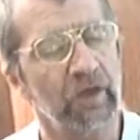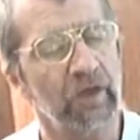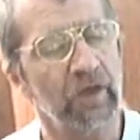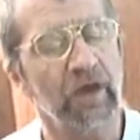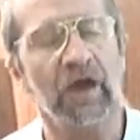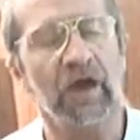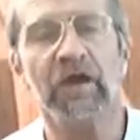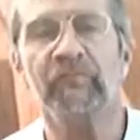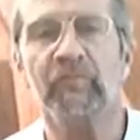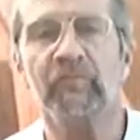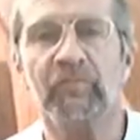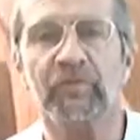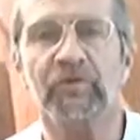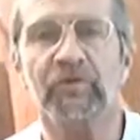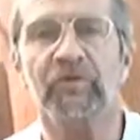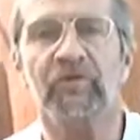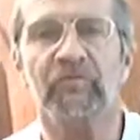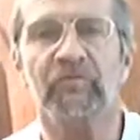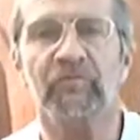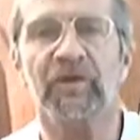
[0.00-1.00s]
I have a book
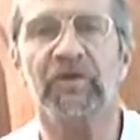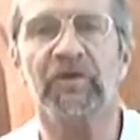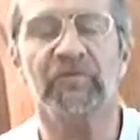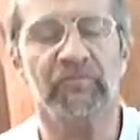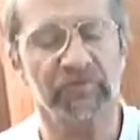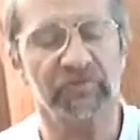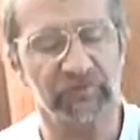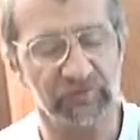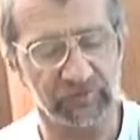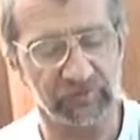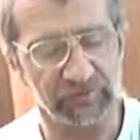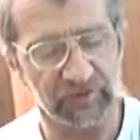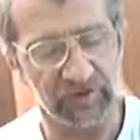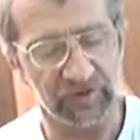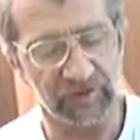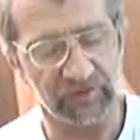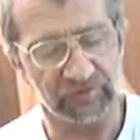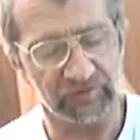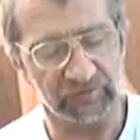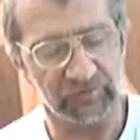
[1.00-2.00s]
called My Utmost for His
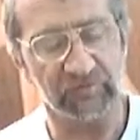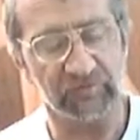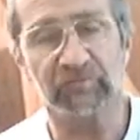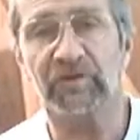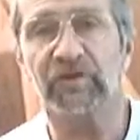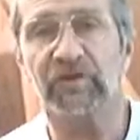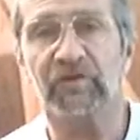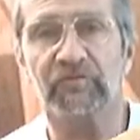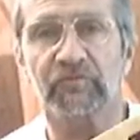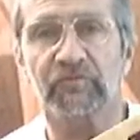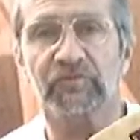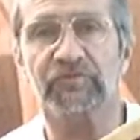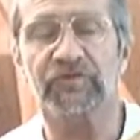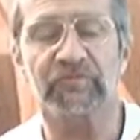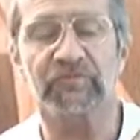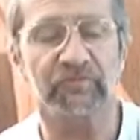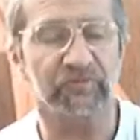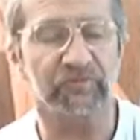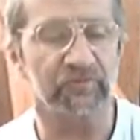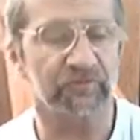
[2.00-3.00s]
Highest, written by Oswald
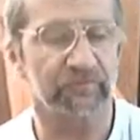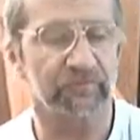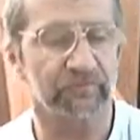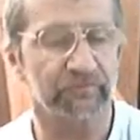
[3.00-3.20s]
Chambers.